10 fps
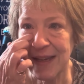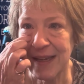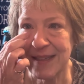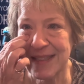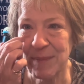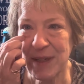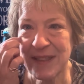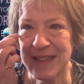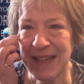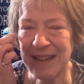it
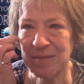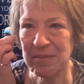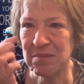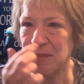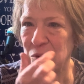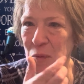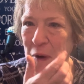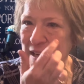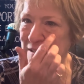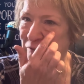smells like
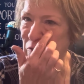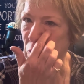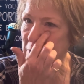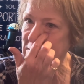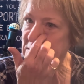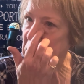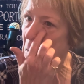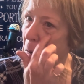wet forest